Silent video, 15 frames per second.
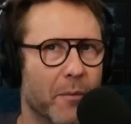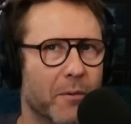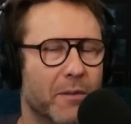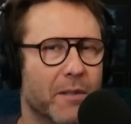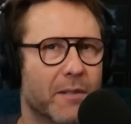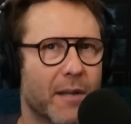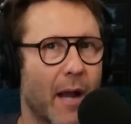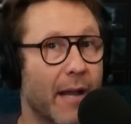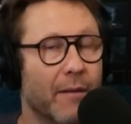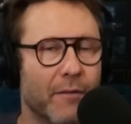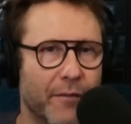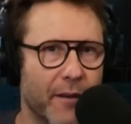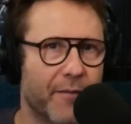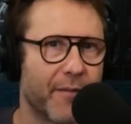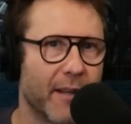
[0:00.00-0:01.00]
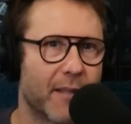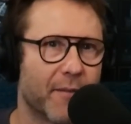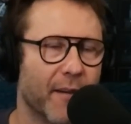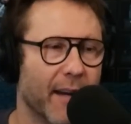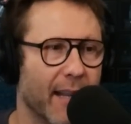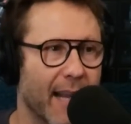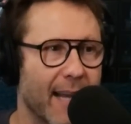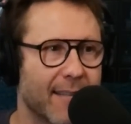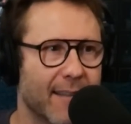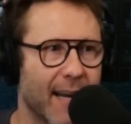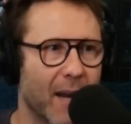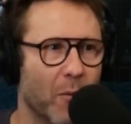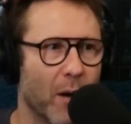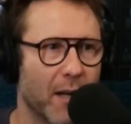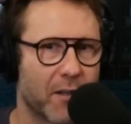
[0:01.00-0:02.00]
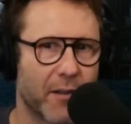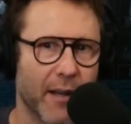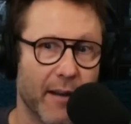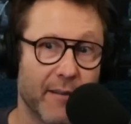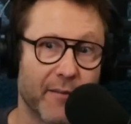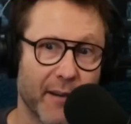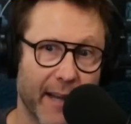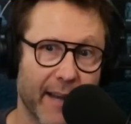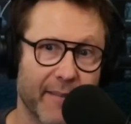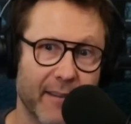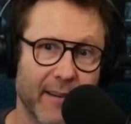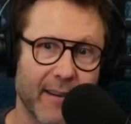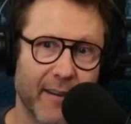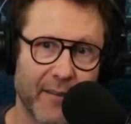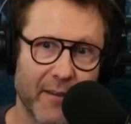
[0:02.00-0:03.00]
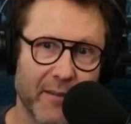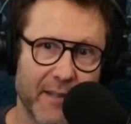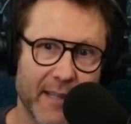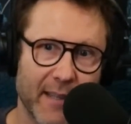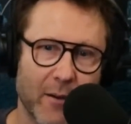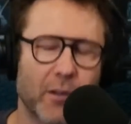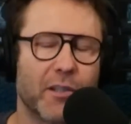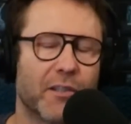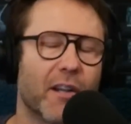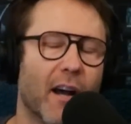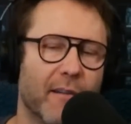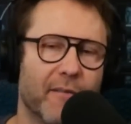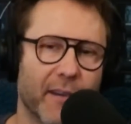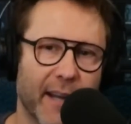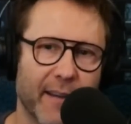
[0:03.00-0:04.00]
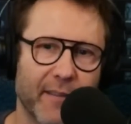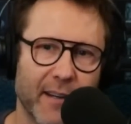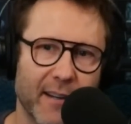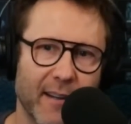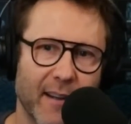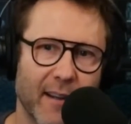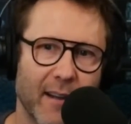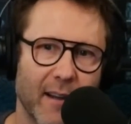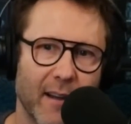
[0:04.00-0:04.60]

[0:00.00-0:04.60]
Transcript: It was just like, it's funny. Last night I watched The Unforgiven. Have you ever seen it? Or just Unforgiven?